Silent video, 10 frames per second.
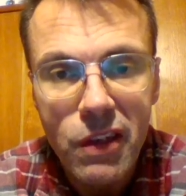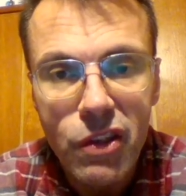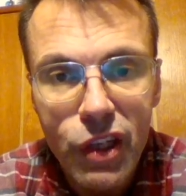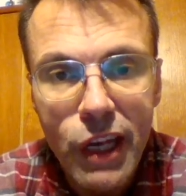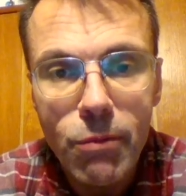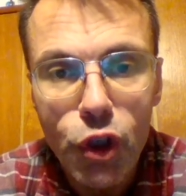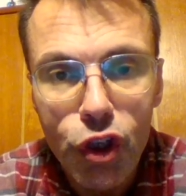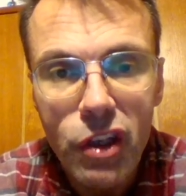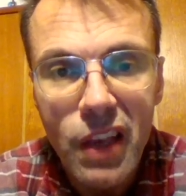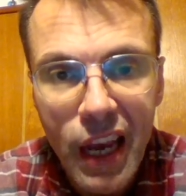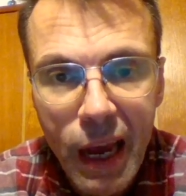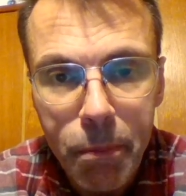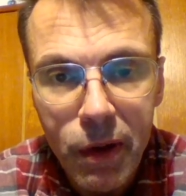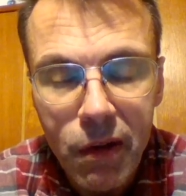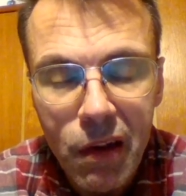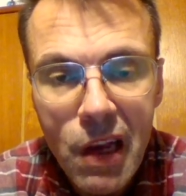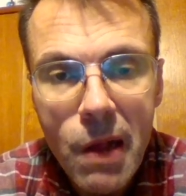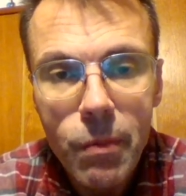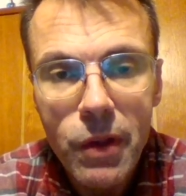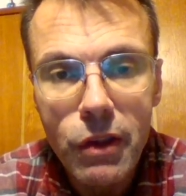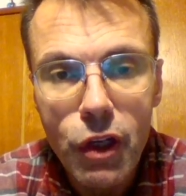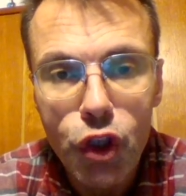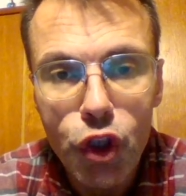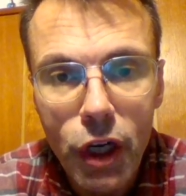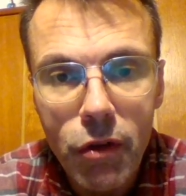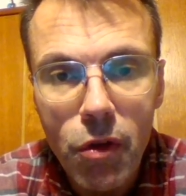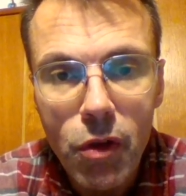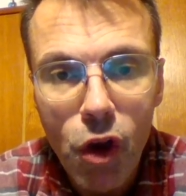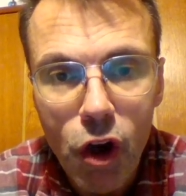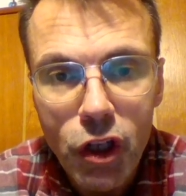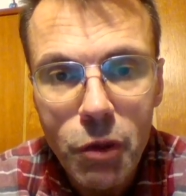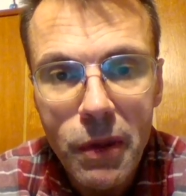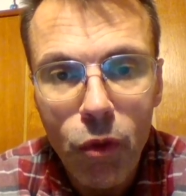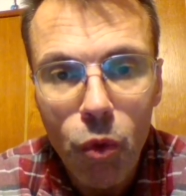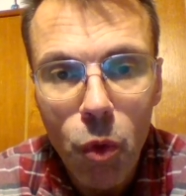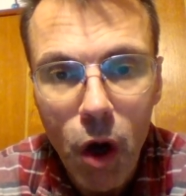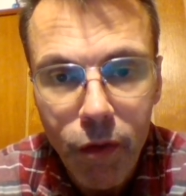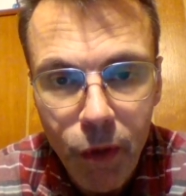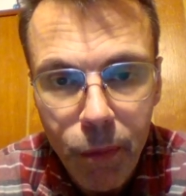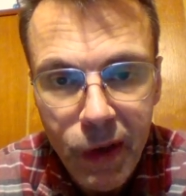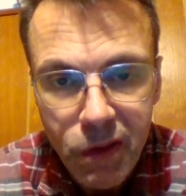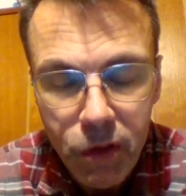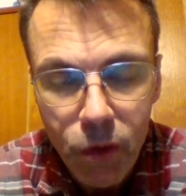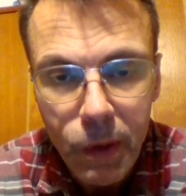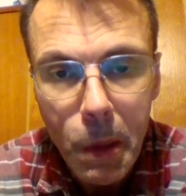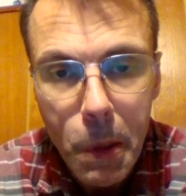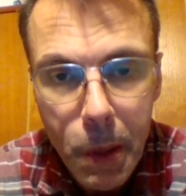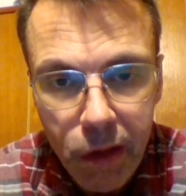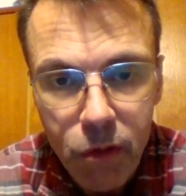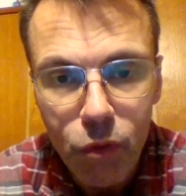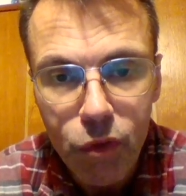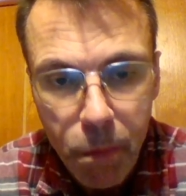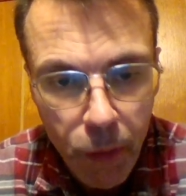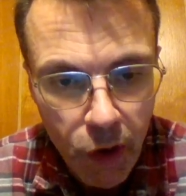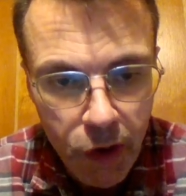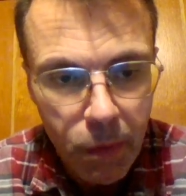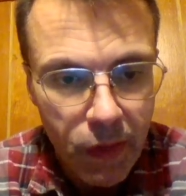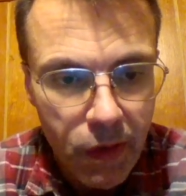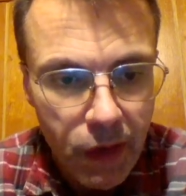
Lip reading: The same shit happened at the General Hospital Novo Mesto, at the dental department